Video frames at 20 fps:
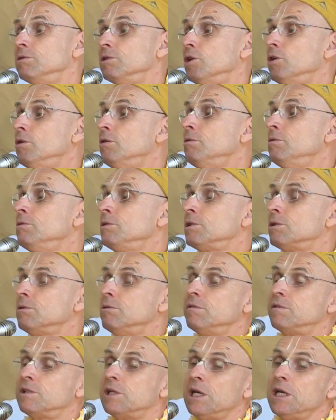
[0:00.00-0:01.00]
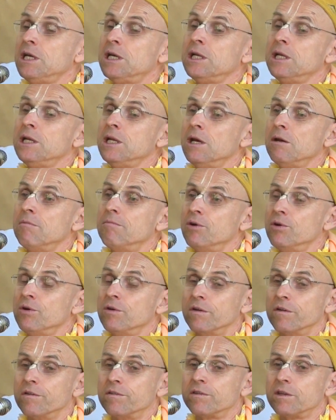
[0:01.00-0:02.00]
Those who have taken their
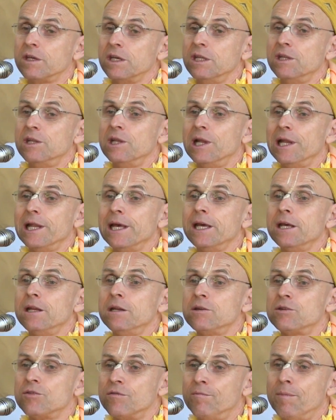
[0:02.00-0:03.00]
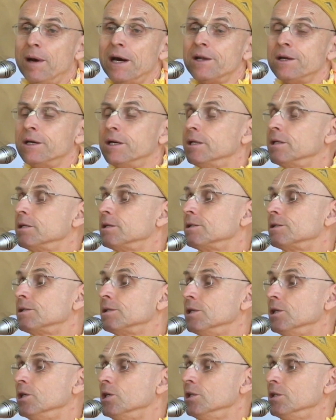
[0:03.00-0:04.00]
birth in the land of Bharat,
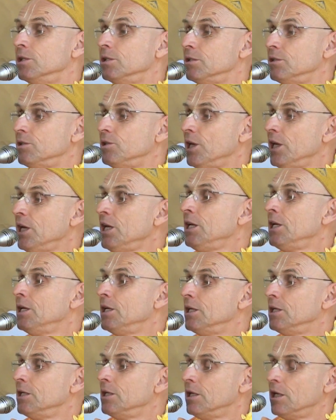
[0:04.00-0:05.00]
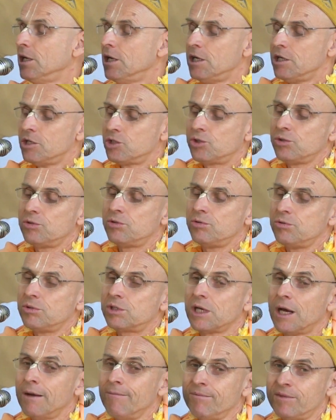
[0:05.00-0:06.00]
they should do
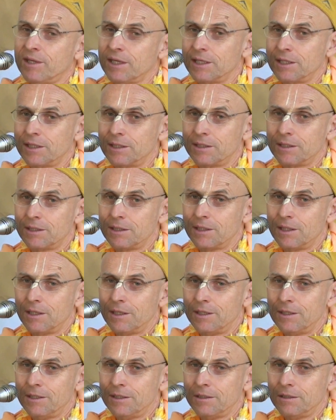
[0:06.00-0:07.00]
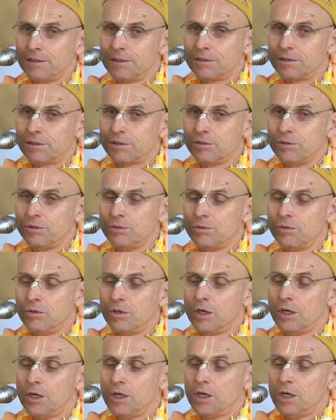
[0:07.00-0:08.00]
something
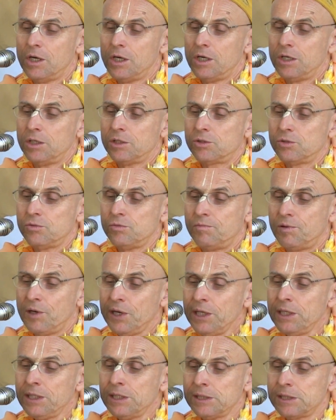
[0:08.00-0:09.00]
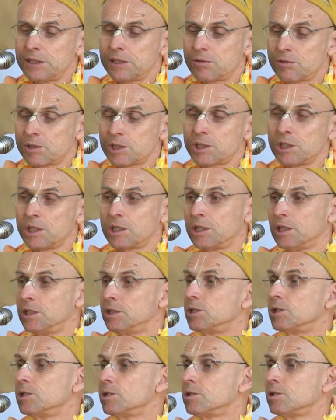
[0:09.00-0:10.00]
to bring this Krishna
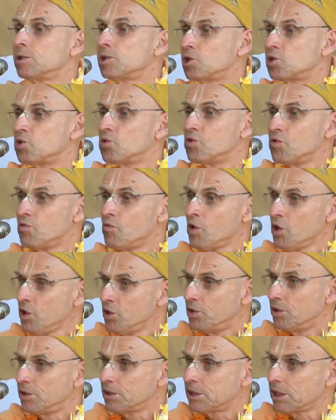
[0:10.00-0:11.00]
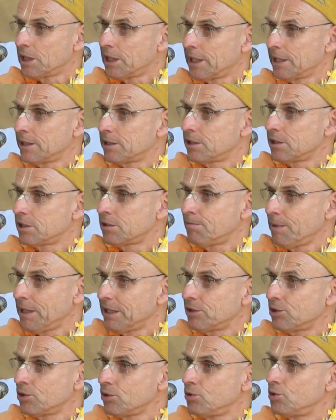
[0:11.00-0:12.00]
consciousness to the world. So that is the
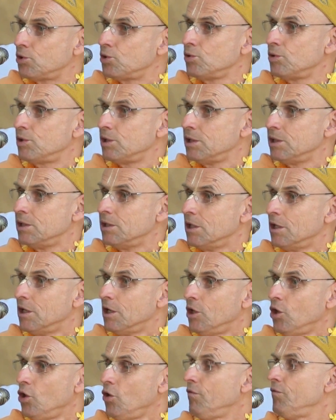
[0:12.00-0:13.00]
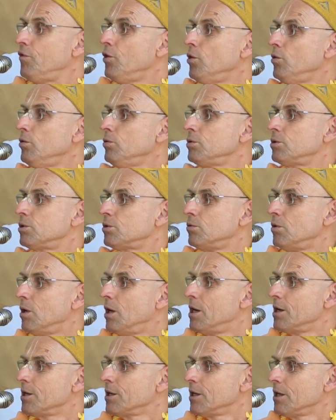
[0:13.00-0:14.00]
special duty of those who
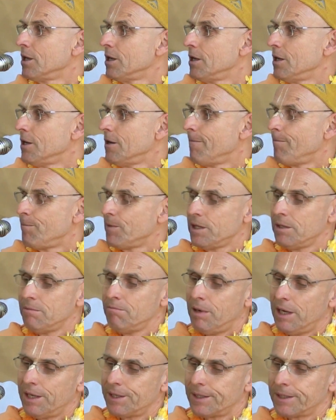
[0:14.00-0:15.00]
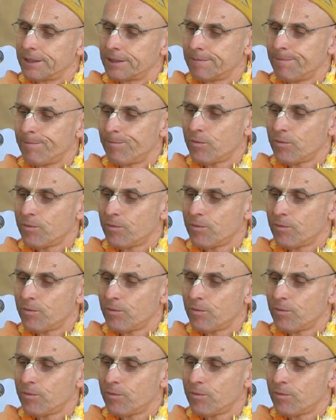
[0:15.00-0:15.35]
are in Bharat.